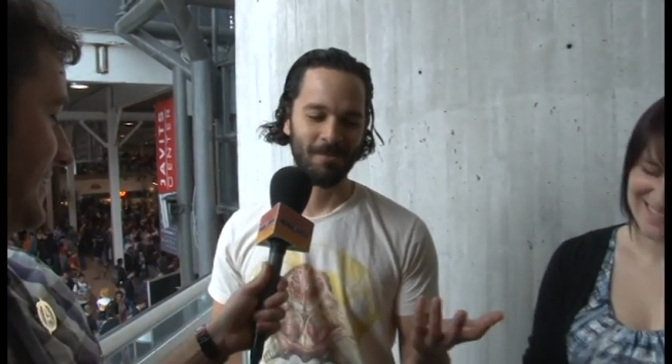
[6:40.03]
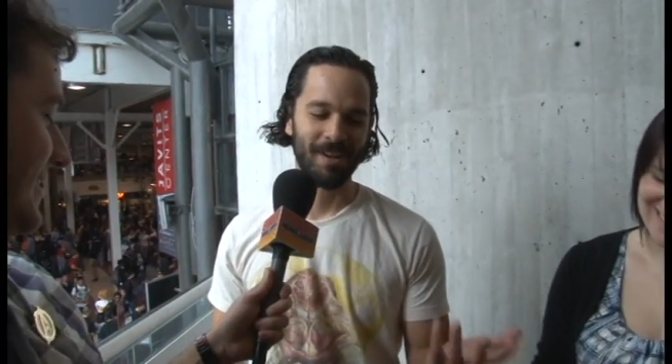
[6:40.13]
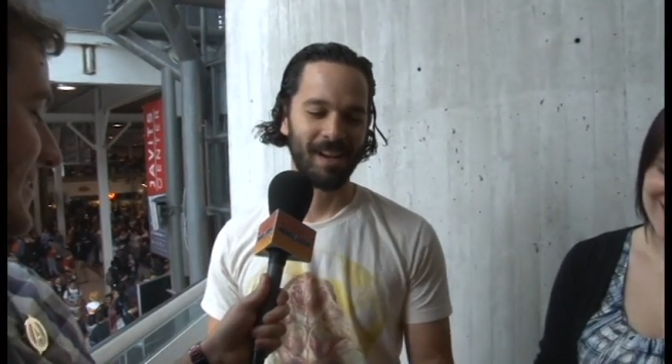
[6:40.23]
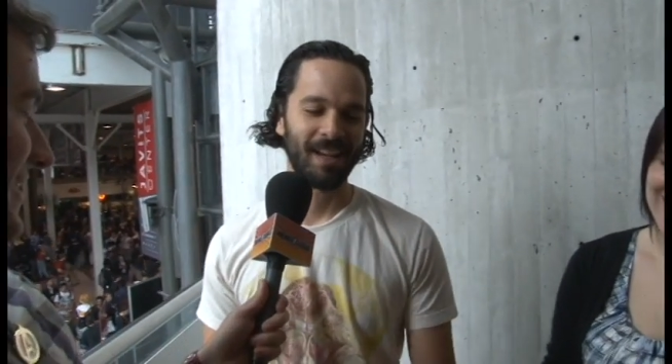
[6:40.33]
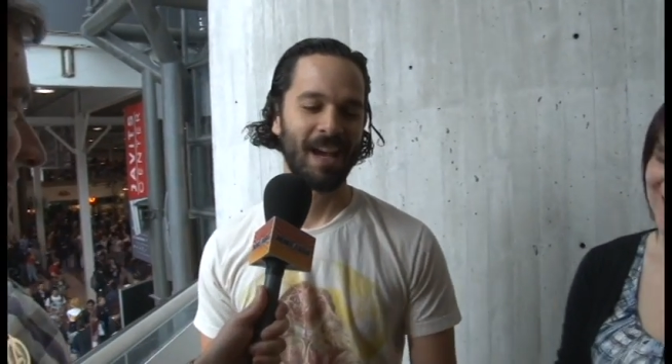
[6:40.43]

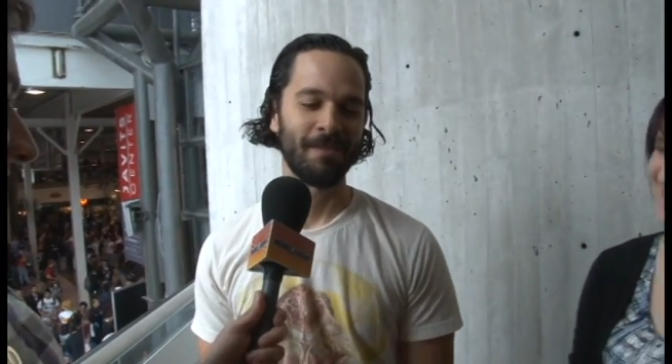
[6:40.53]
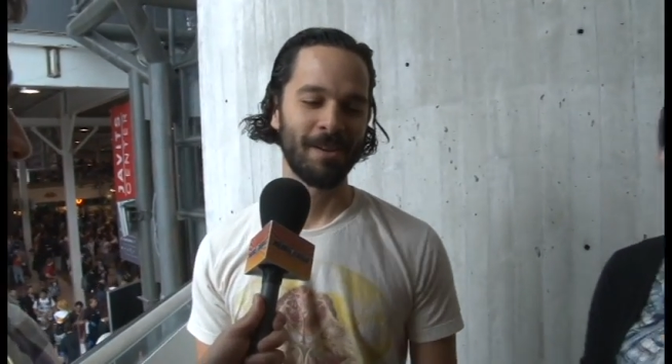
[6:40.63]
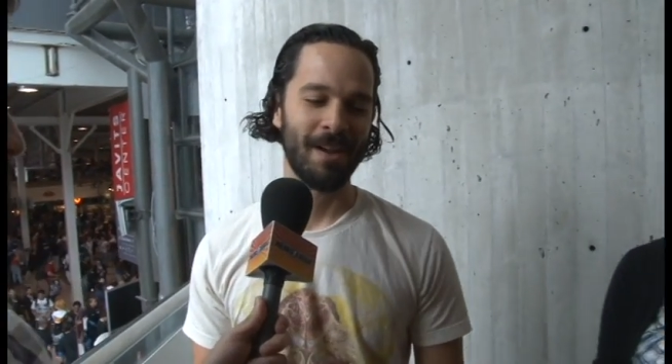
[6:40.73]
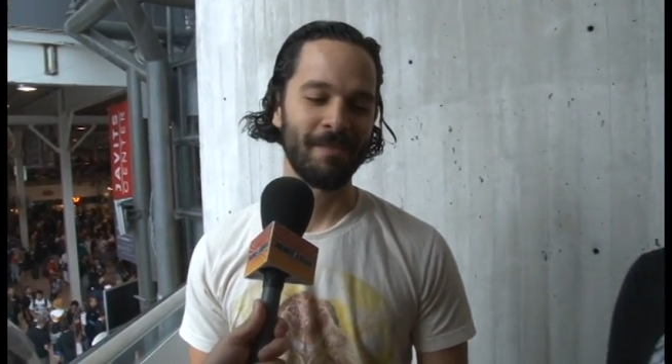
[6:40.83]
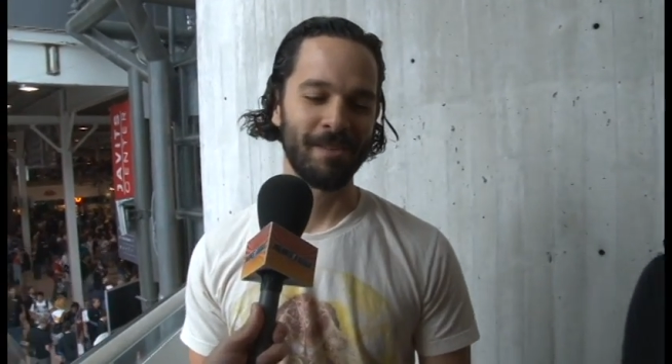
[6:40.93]
like
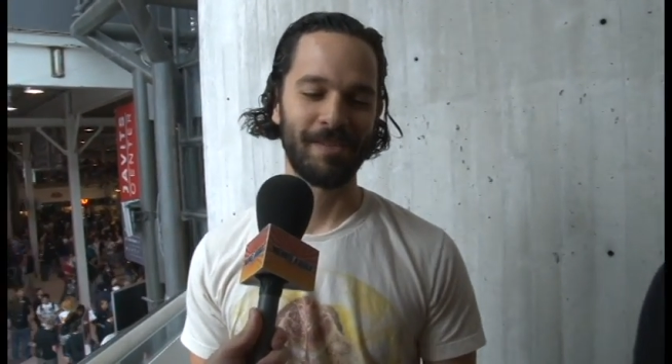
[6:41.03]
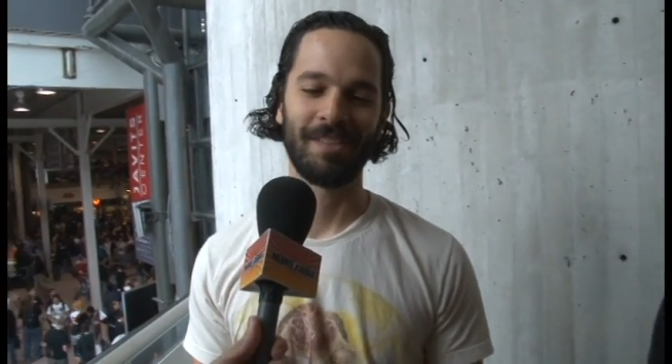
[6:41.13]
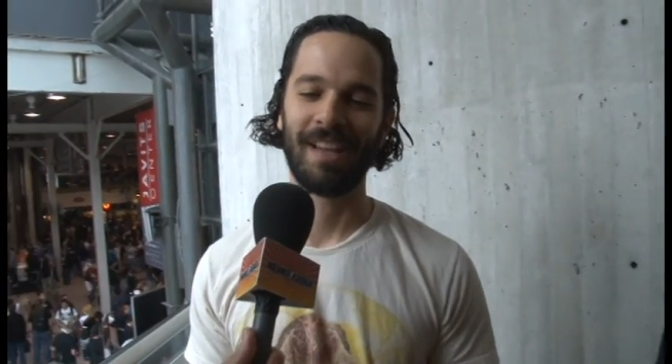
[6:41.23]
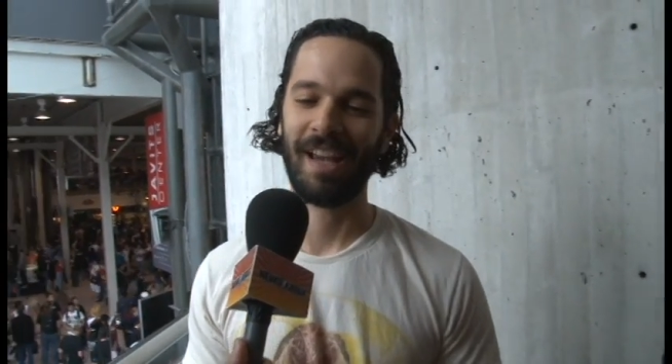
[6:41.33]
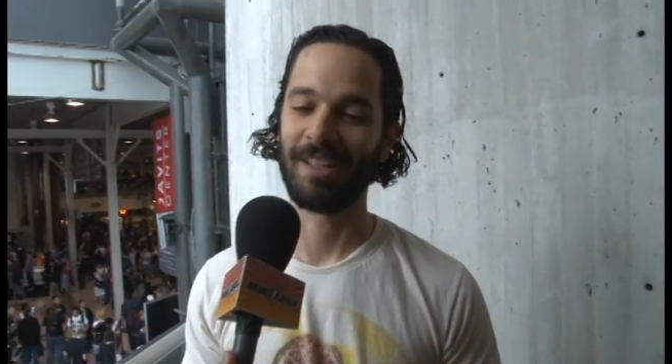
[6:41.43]
every few
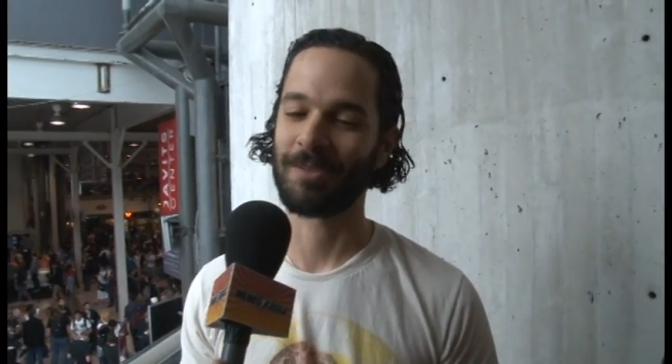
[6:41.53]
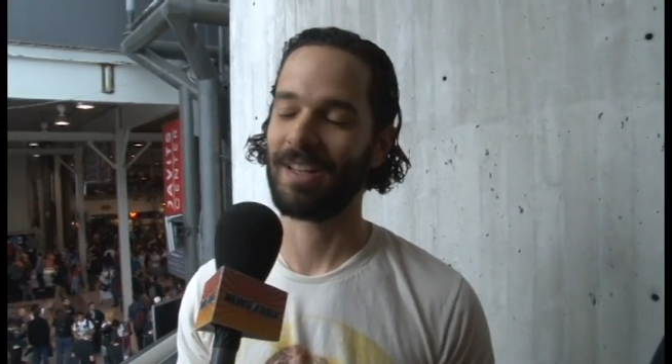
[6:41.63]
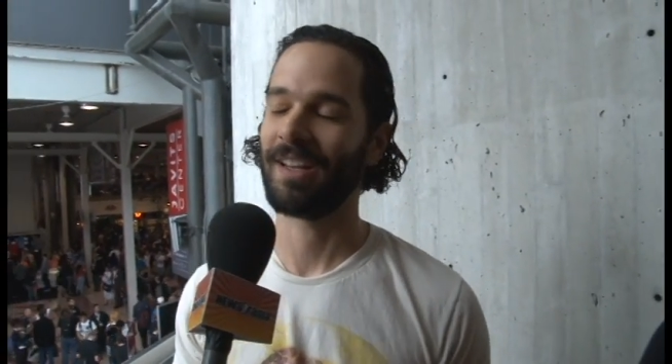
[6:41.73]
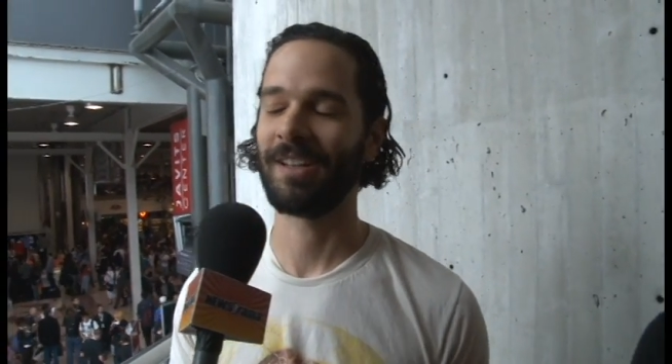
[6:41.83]
days, like